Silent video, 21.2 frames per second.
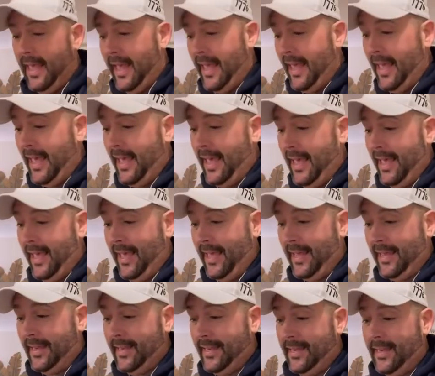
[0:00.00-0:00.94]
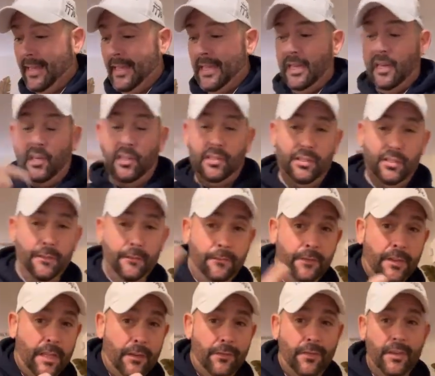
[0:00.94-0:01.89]
and a
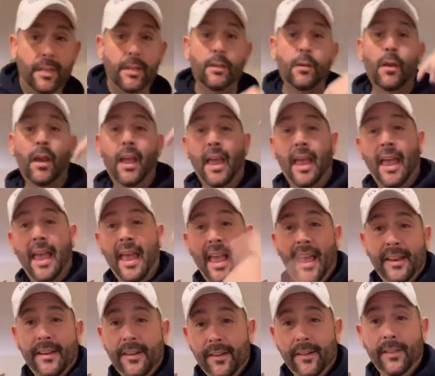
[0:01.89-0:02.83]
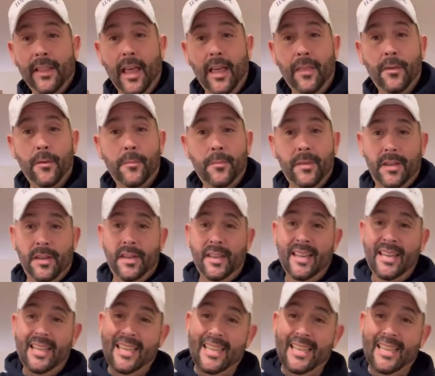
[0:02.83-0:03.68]
Civivi and a Leatherman.